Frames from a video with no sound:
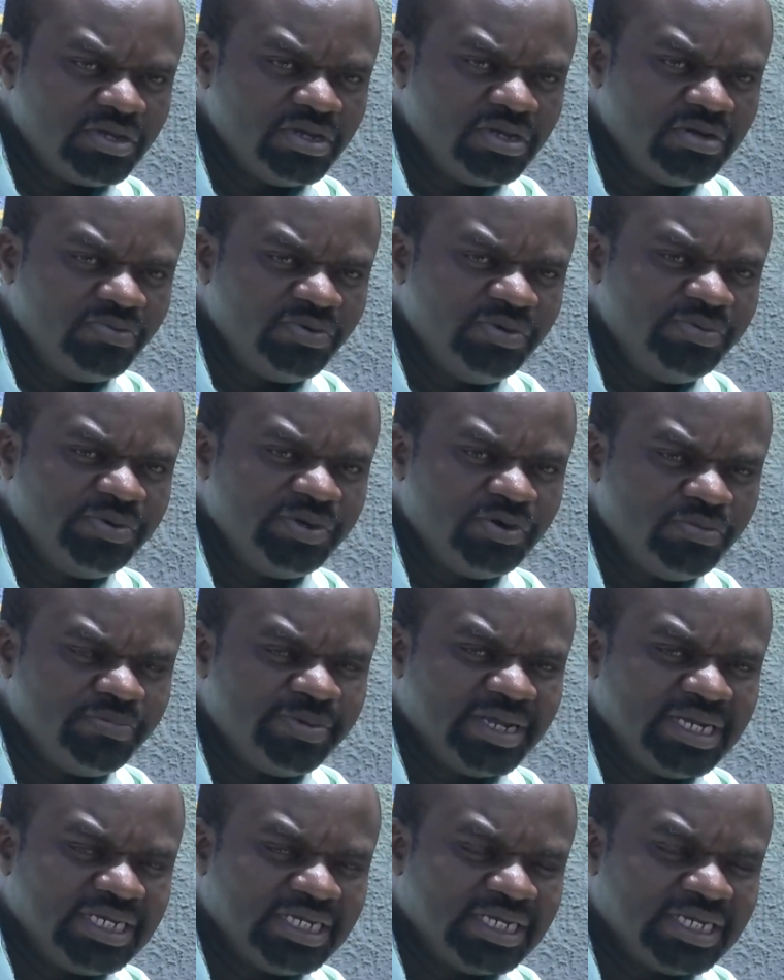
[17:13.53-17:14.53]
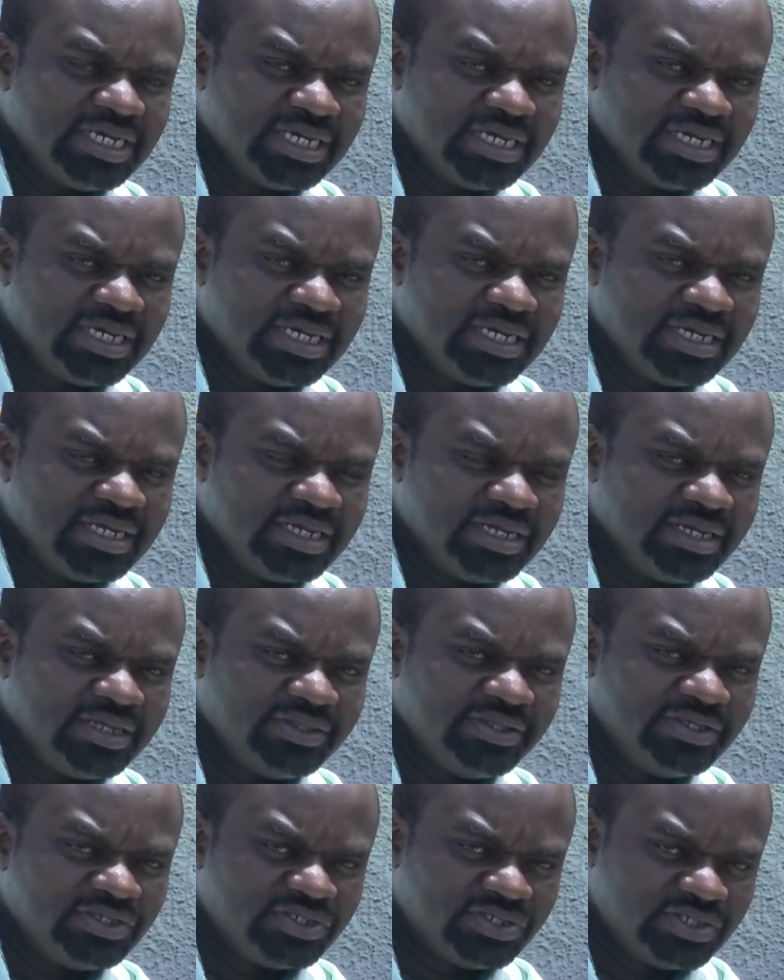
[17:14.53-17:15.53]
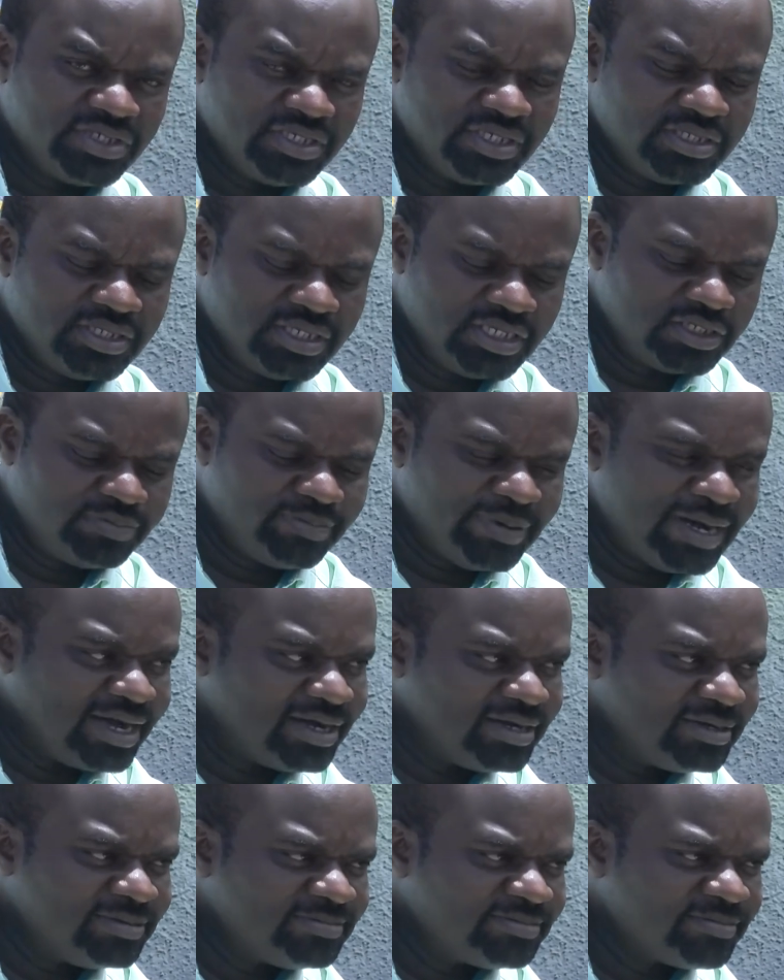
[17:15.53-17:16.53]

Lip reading: opened this park,